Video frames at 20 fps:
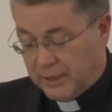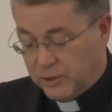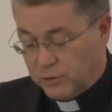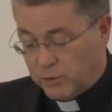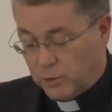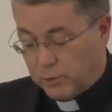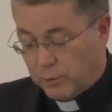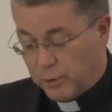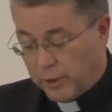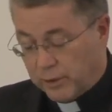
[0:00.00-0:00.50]

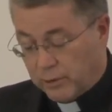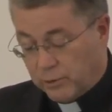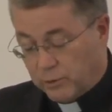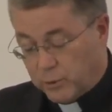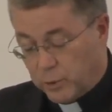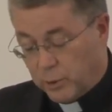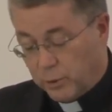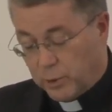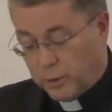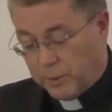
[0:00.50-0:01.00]

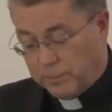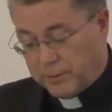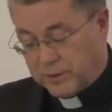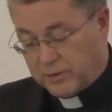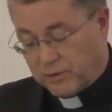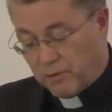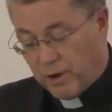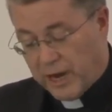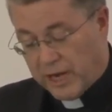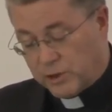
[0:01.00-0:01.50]
to equip
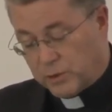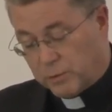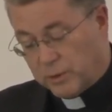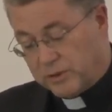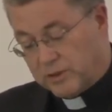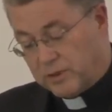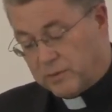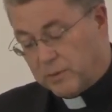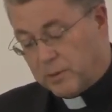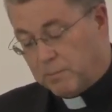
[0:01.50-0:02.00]
its
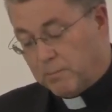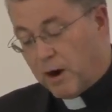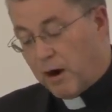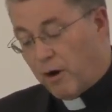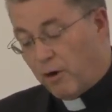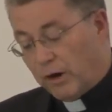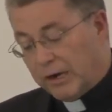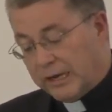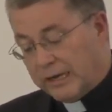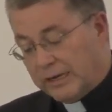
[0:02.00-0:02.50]
graduates to be
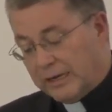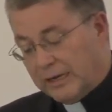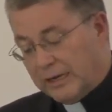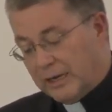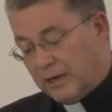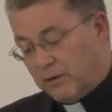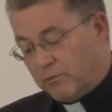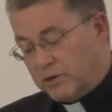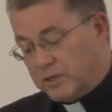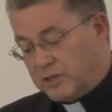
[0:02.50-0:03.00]
morally
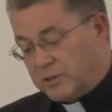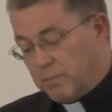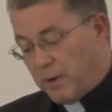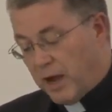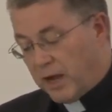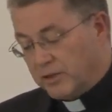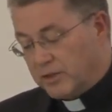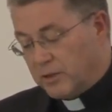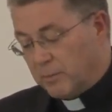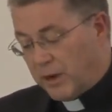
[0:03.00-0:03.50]

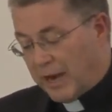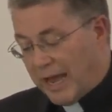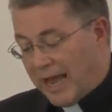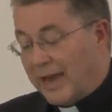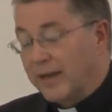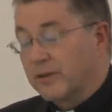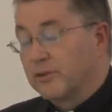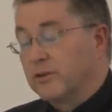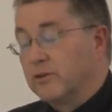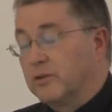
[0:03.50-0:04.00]
responsible
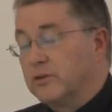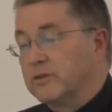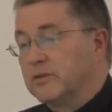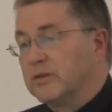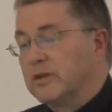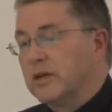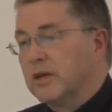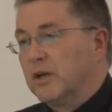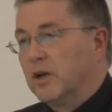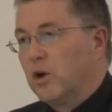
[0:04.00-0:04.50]

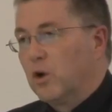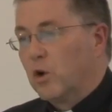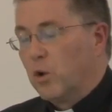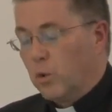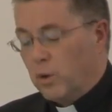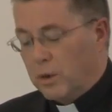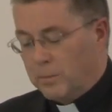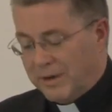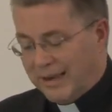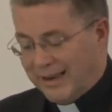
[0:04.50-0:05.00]
actors
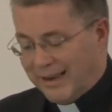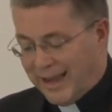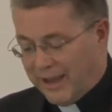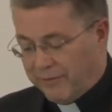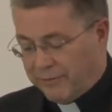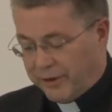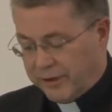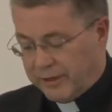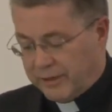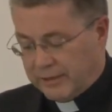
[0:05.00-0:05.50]
who will be
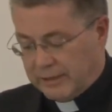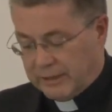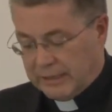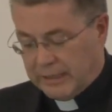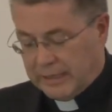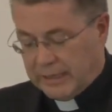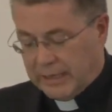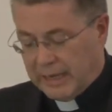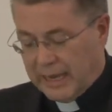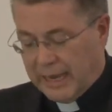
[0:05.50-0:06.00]
leaven
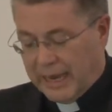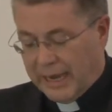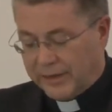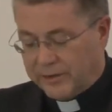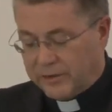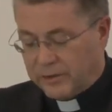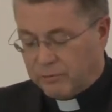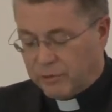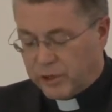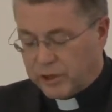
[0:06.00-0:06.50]

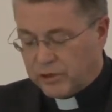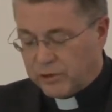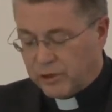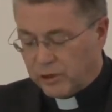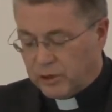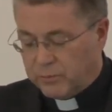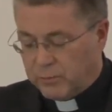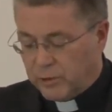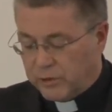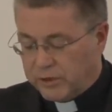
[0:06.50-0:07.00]
and enrich their
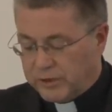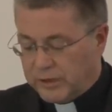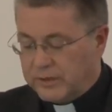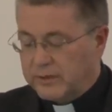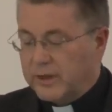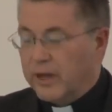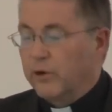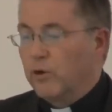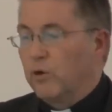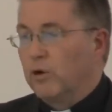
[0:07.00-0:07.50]

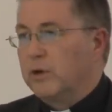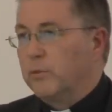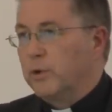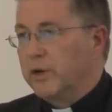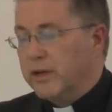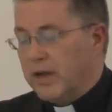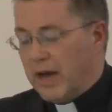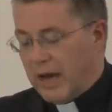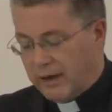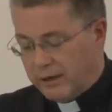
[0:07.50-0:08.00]
communities not only
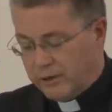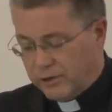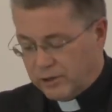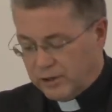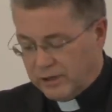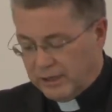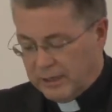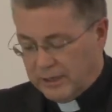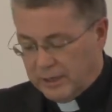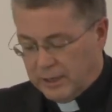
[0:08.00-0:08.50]
with
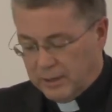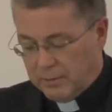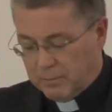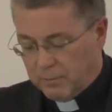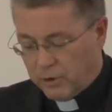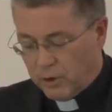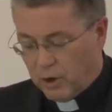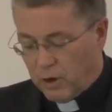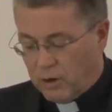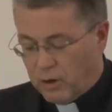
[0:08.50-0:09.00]
knowledge
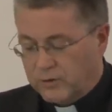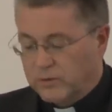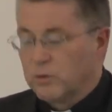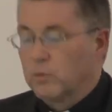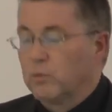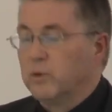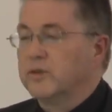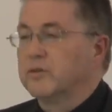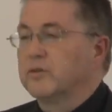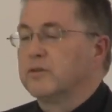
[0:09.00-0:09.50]
but also
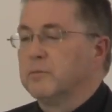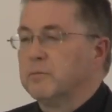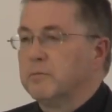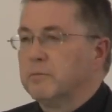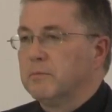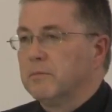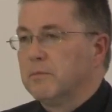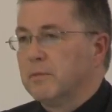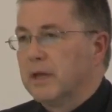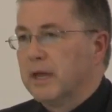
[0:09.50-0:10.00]

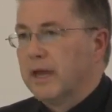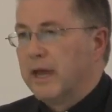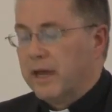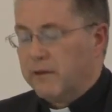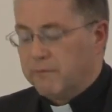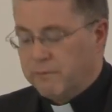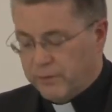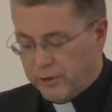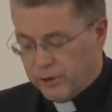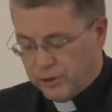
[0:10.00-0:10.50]
wisdom
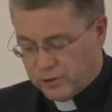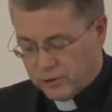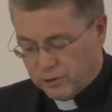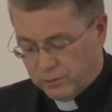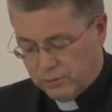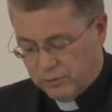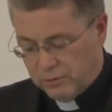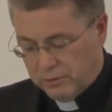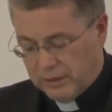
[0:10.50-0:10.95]
and virtue